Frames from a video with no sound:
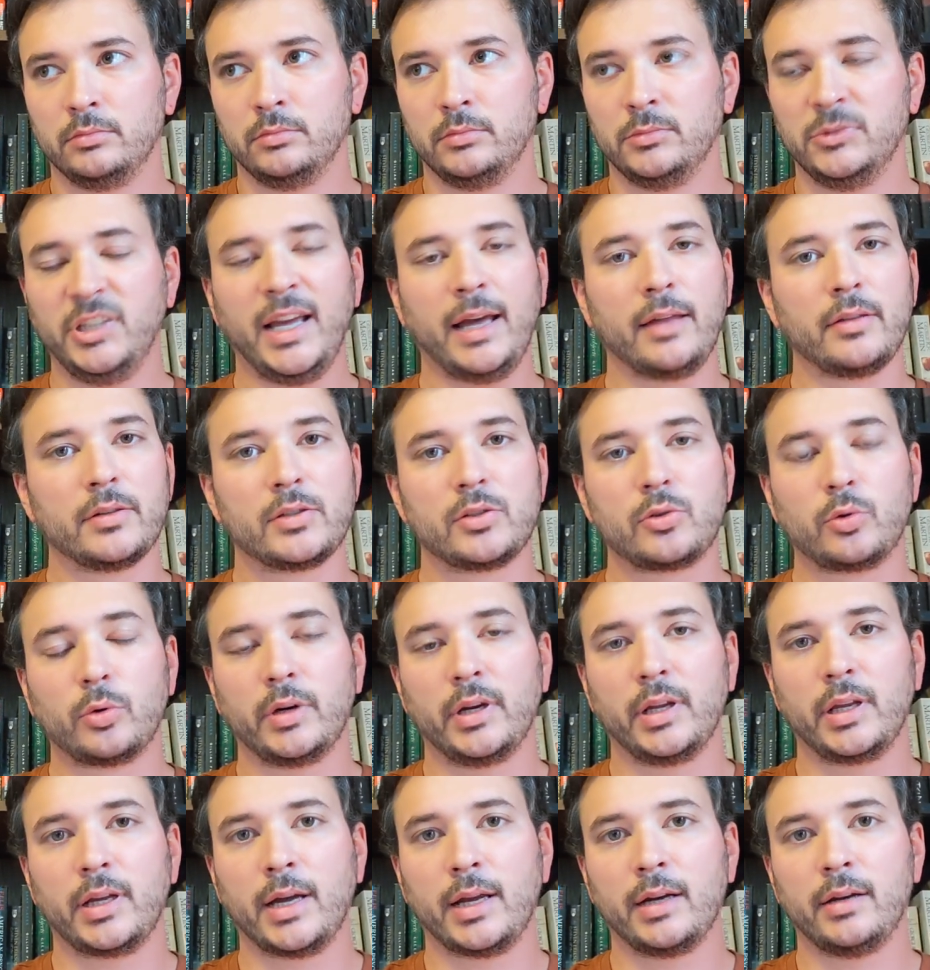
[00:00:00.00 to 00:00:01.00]
Yeah, the
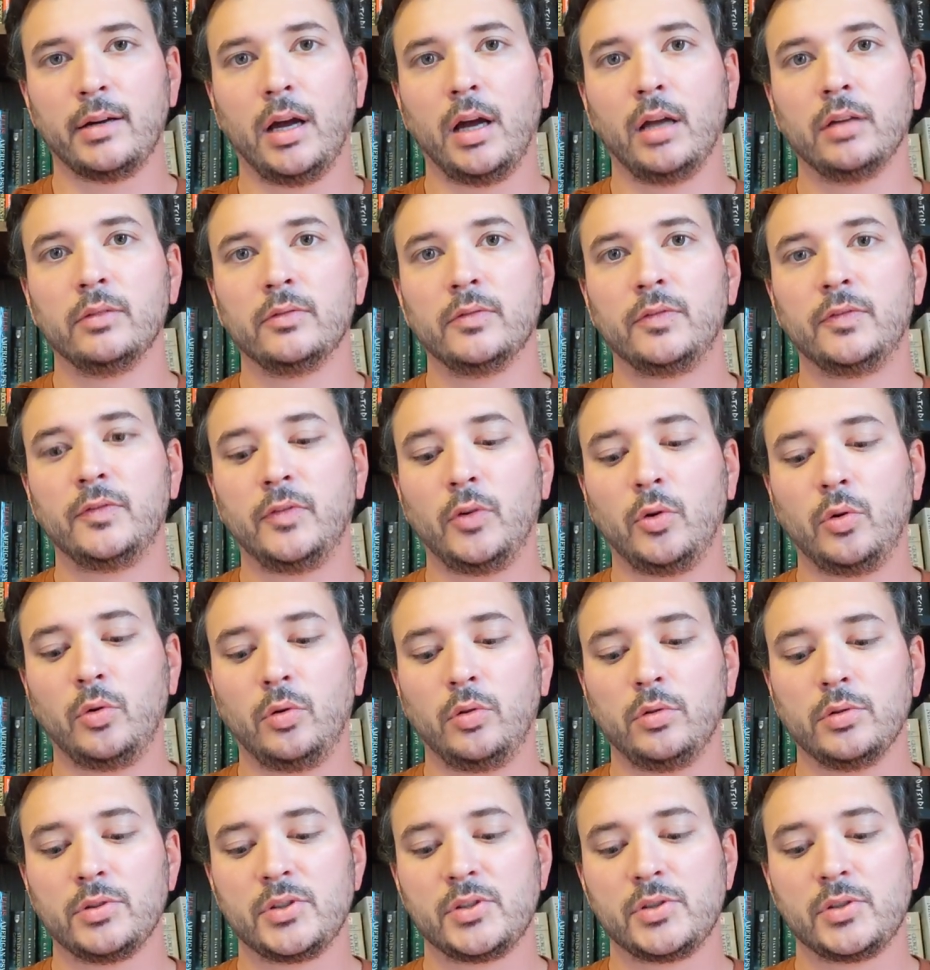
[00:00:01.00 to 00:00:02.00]
story kind of
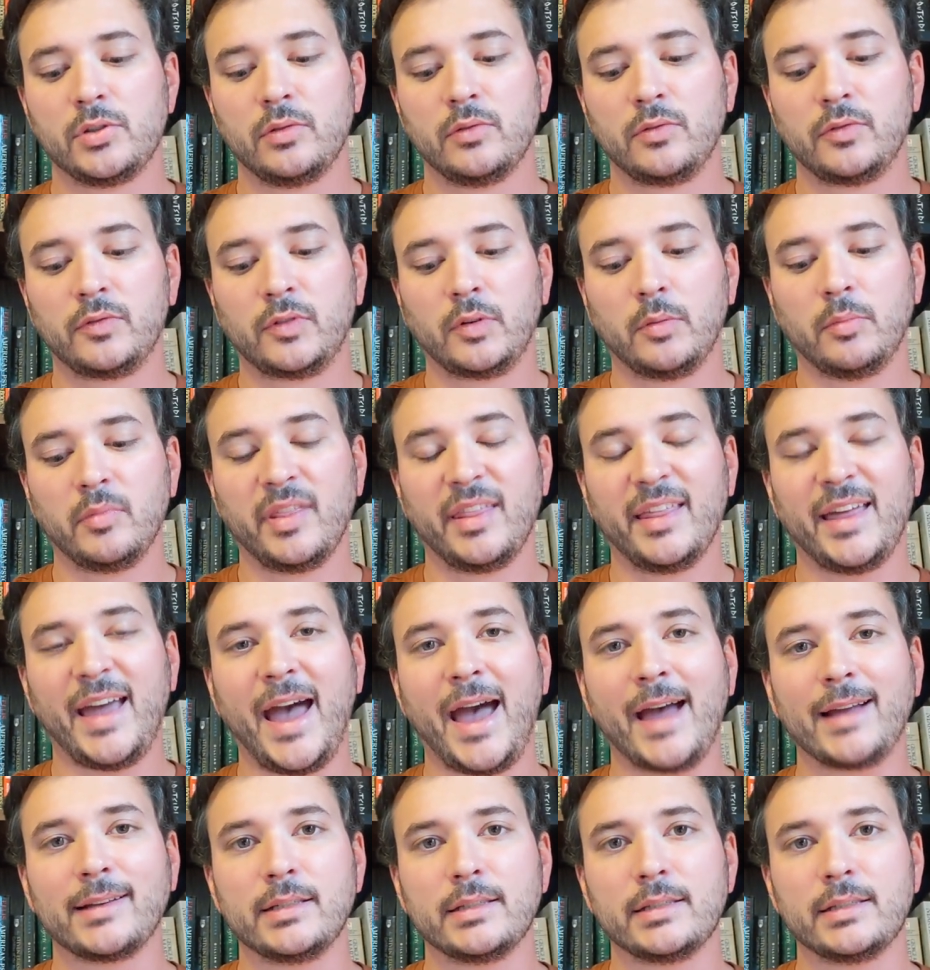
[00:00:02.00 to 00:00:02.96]
unfolds from that.